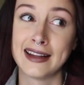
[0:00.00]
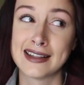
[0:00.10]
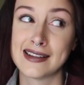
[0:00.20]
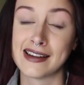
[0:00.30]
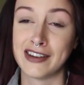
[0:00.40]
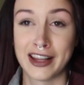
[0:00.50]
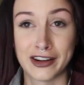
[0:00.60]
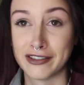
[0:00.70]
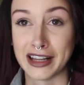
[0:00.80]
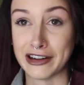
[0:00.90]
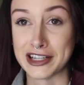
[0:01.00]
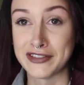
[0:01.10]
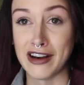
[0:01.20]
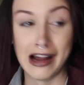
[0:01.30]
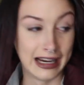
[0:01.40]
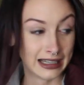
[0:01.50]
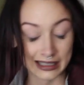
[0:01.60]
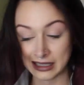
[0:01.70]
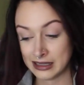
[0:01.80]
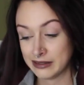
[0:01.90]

He says everything over there is fine.